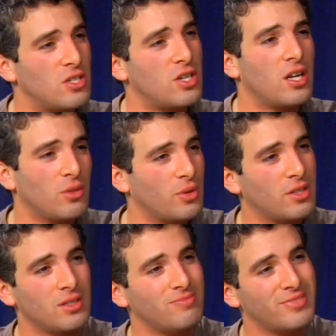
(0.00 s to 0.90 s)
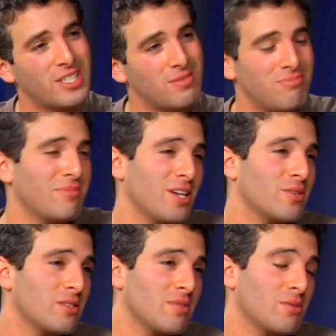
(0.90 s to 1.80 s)
and John Lloyd, and you
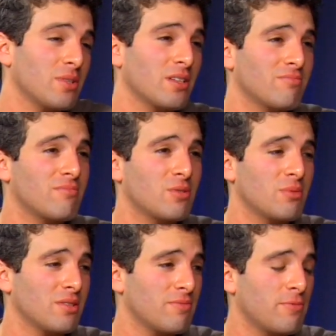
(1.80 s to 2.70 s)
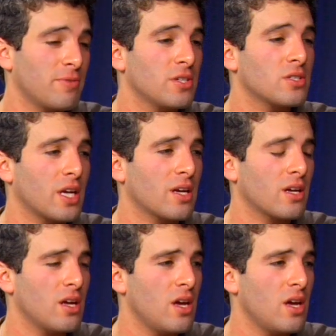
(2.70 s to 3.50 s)
know, it's really feels like